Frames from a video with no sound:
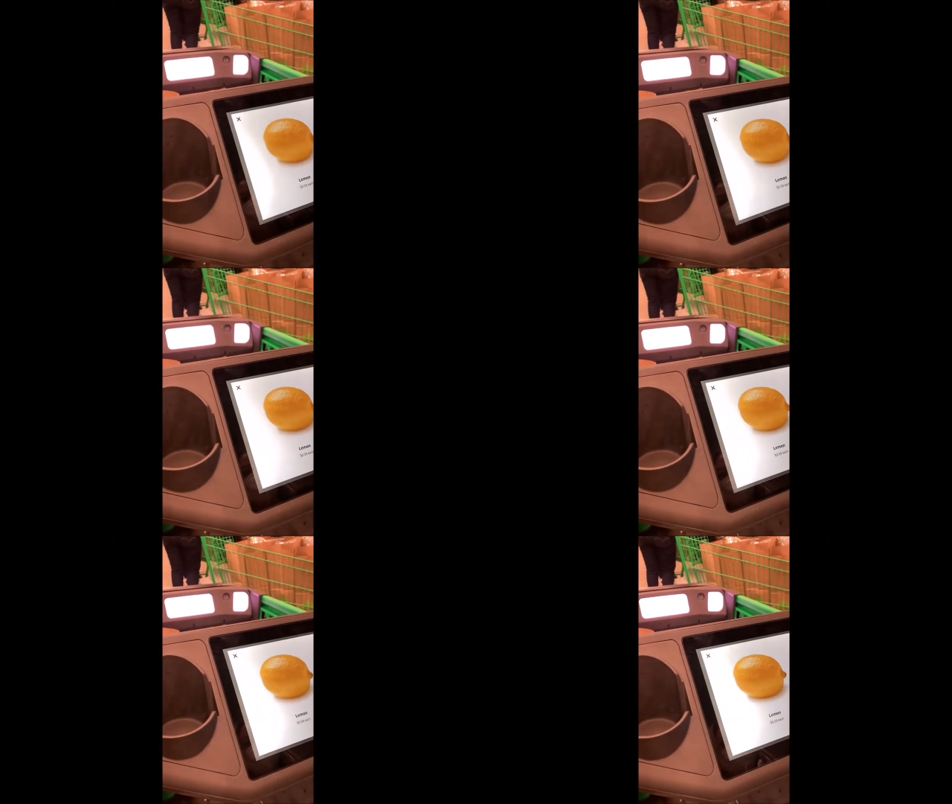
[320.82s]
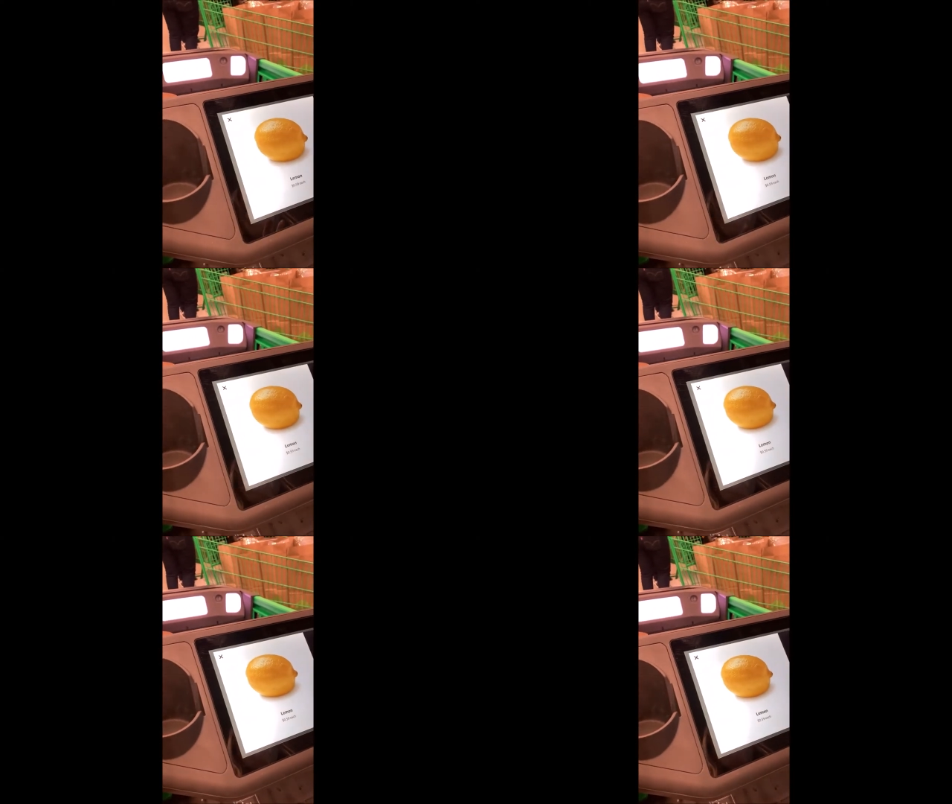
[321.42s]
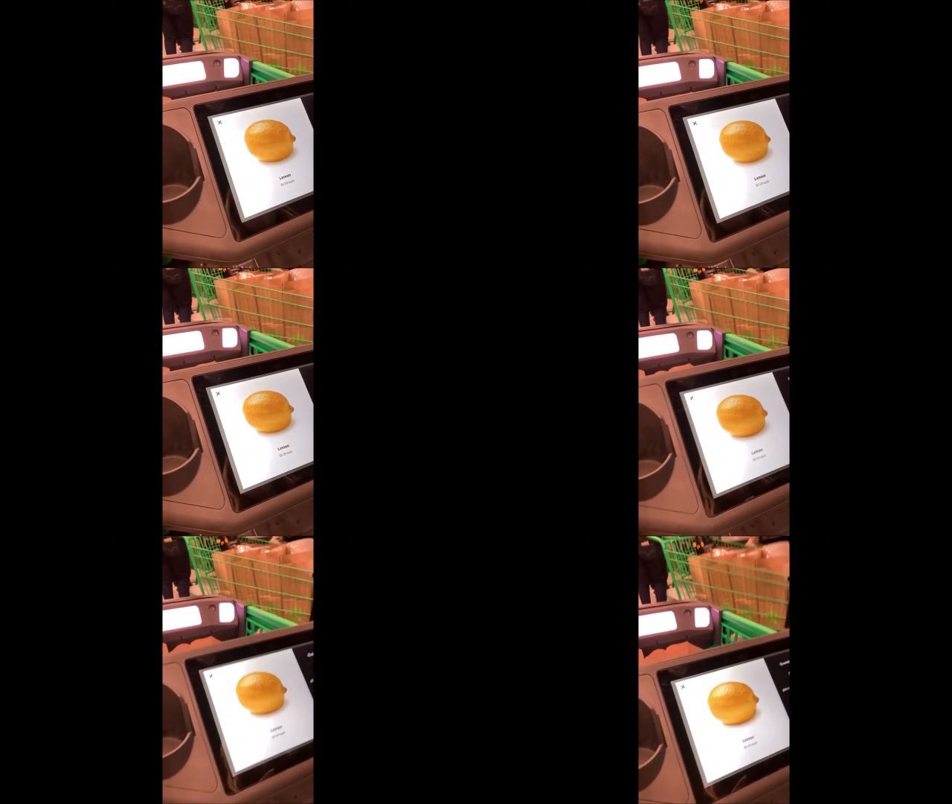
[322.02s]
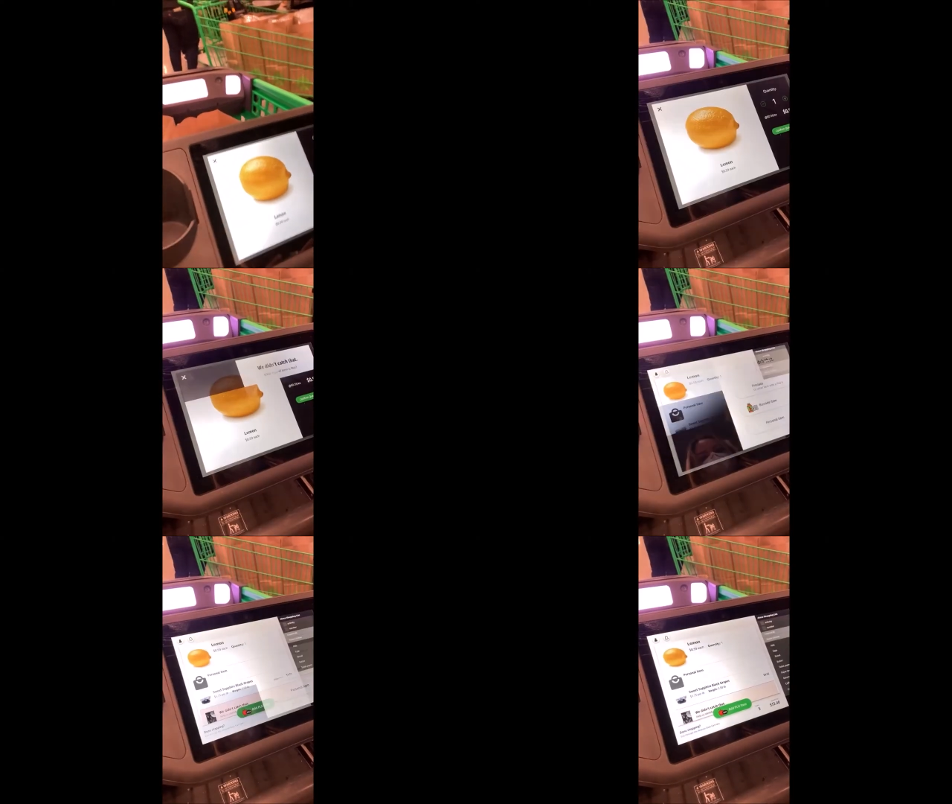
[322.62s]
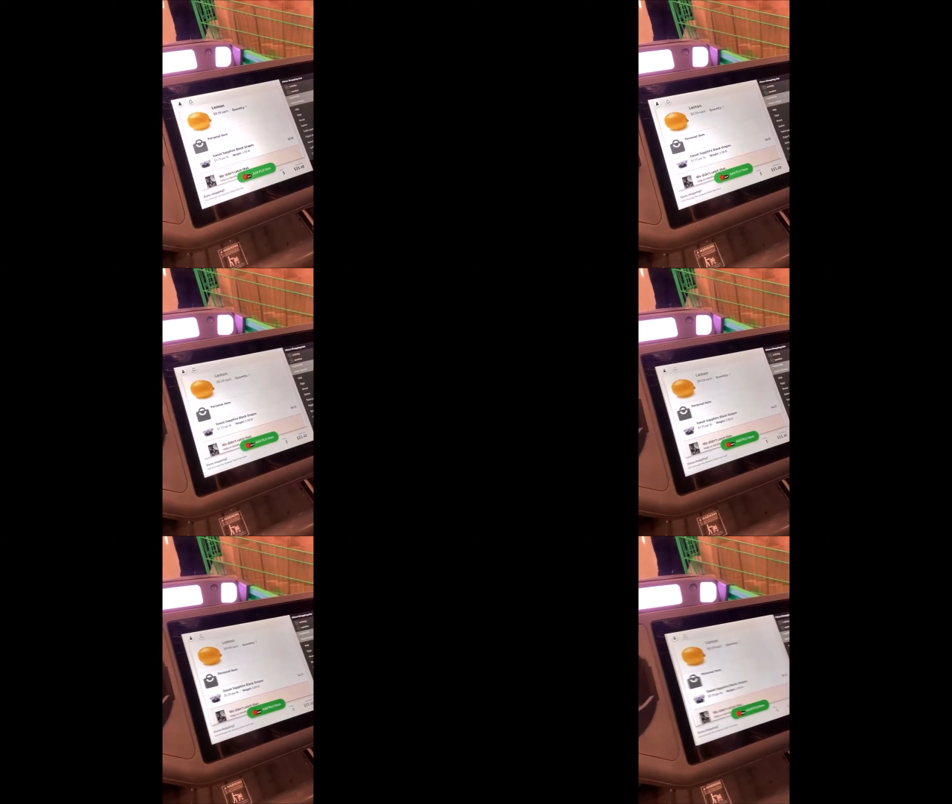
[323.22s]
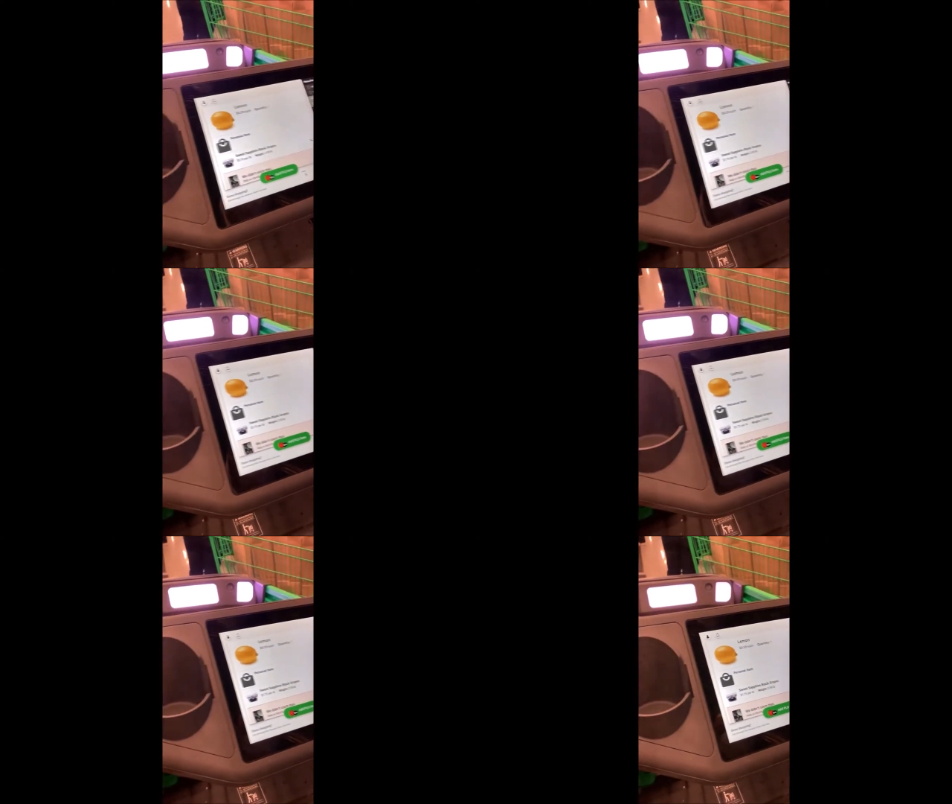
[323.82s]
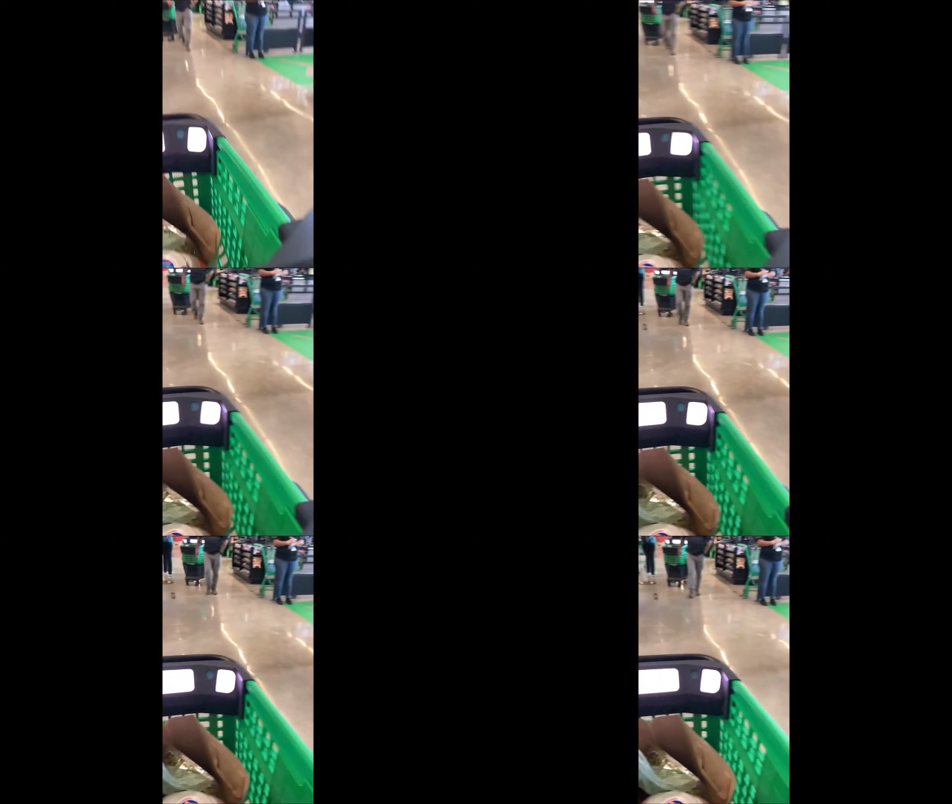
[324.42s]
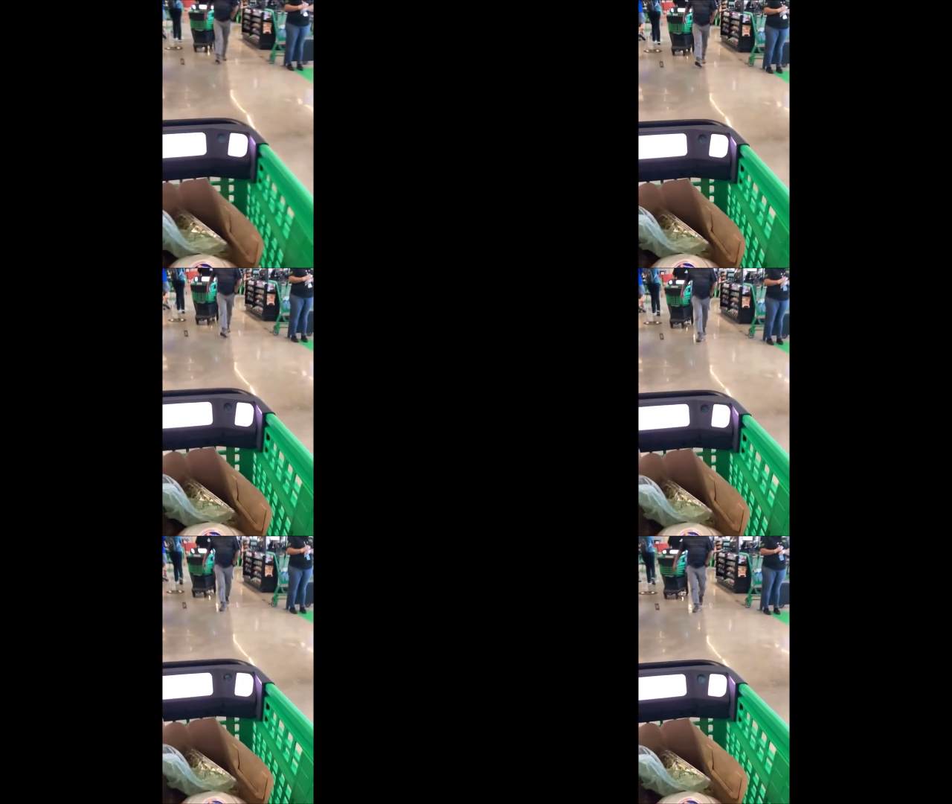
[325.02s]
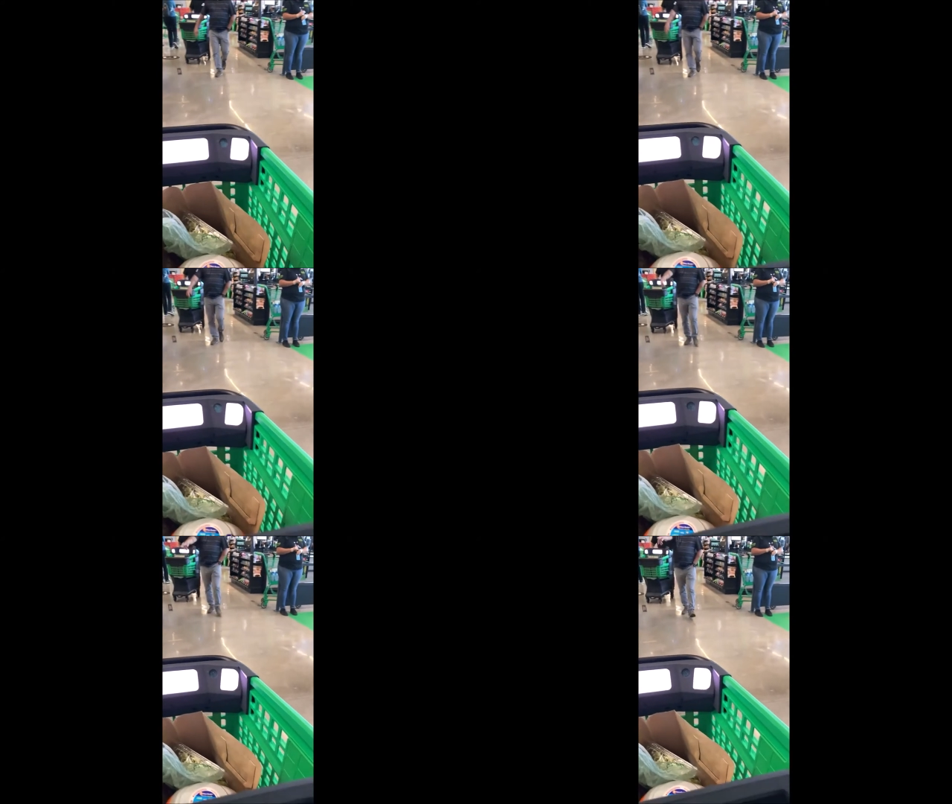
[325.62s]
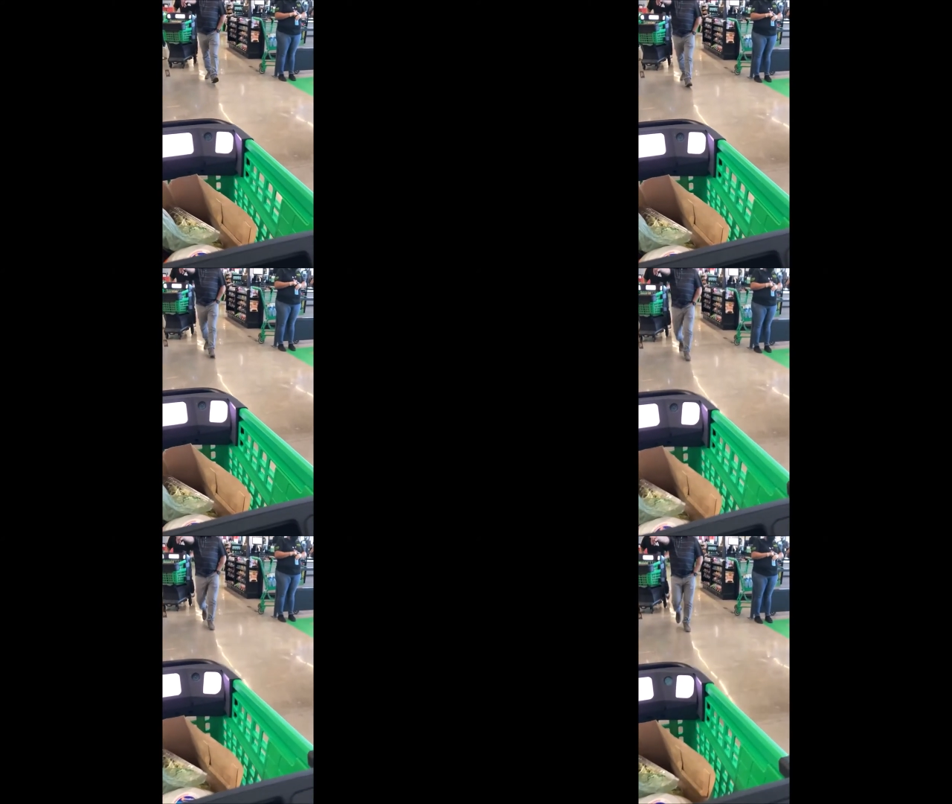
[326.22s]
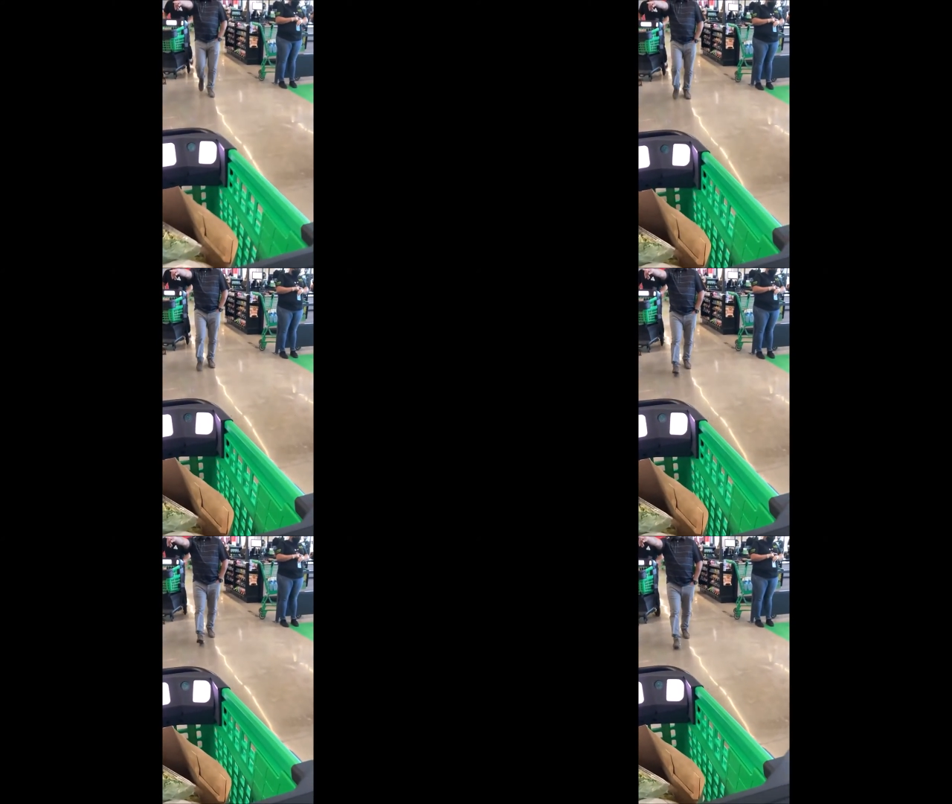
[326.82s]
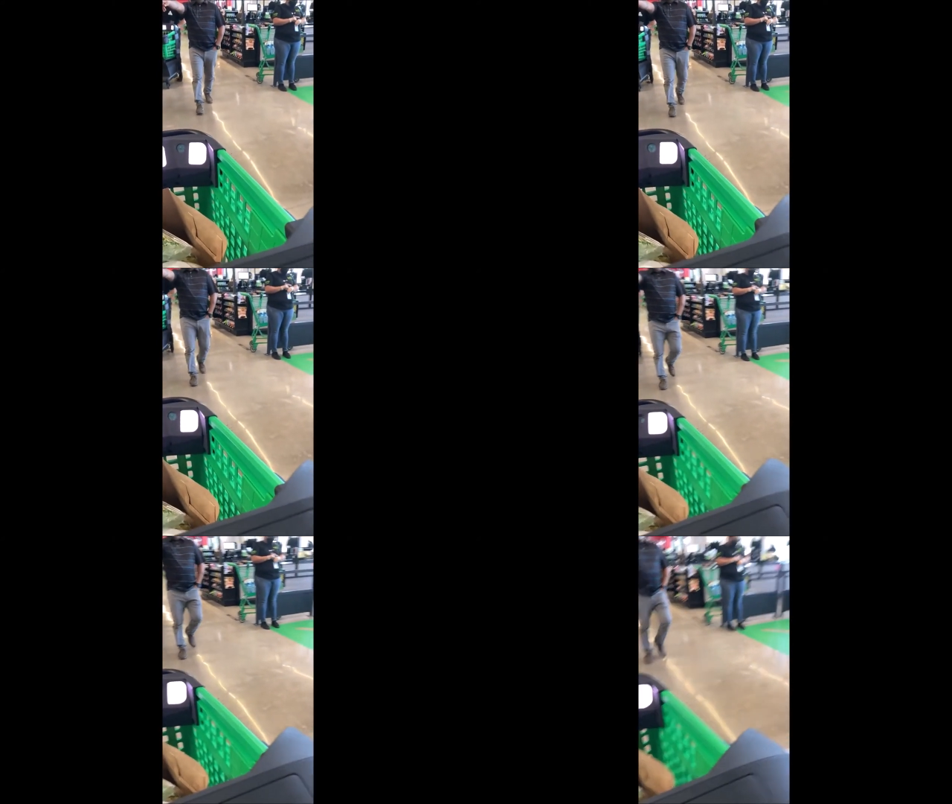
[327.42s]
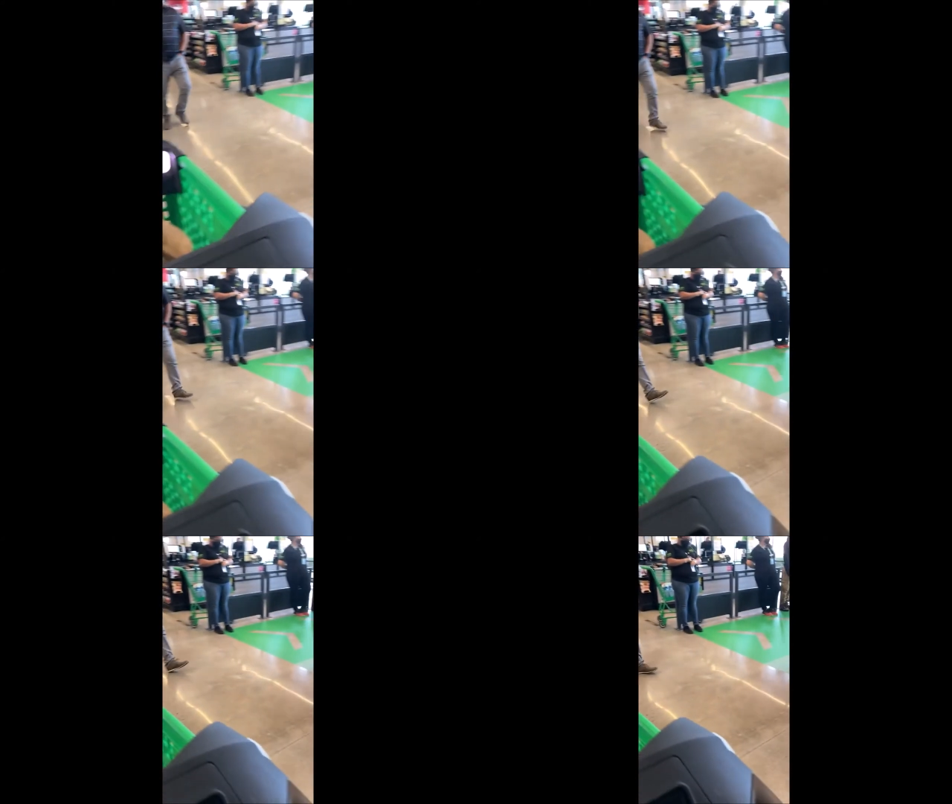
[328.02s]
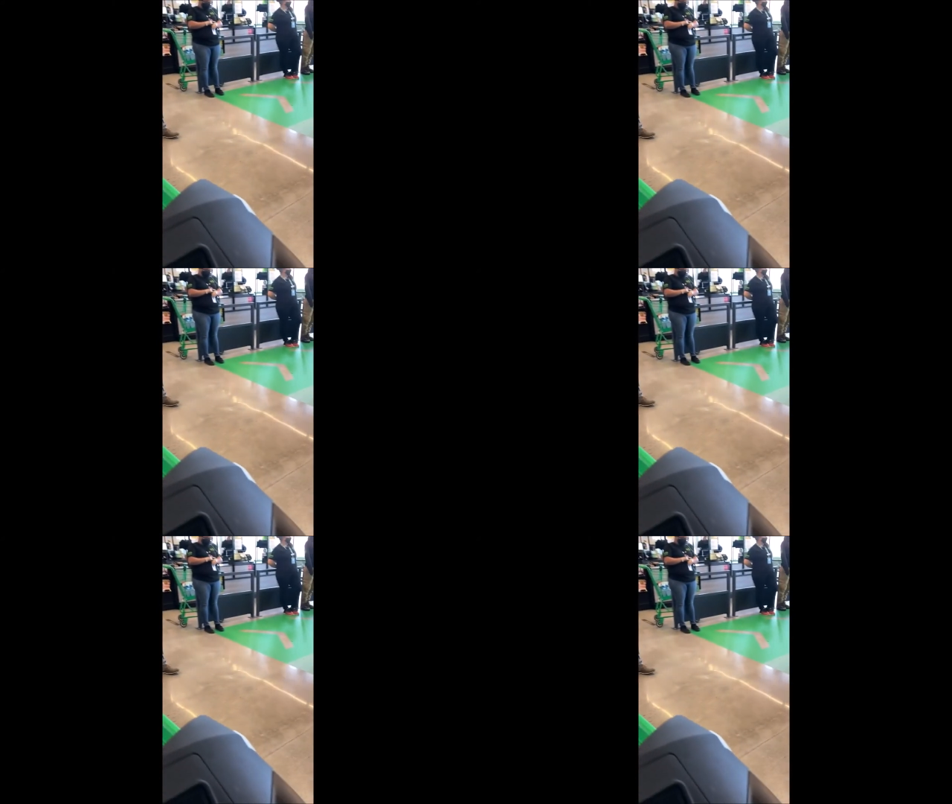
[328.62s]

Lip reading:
No face is visible, so there are no lips to read.